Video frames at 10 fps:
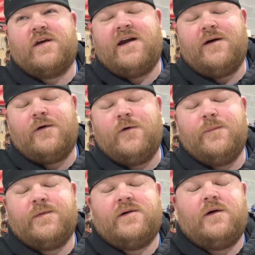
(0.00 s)
I
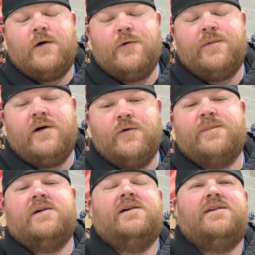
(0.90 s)
hope, hope,
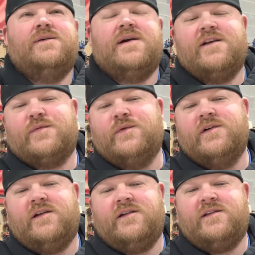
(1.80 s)
hope you guys
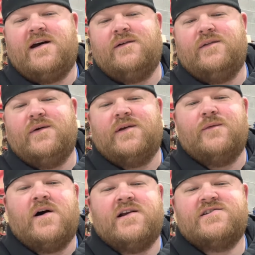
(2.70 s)
will download
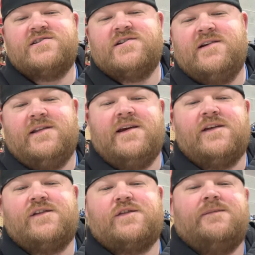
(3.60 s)
and watch.
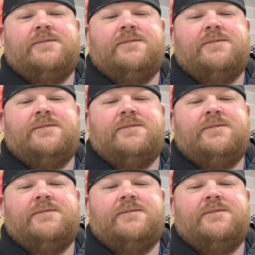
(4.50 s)
Thanks.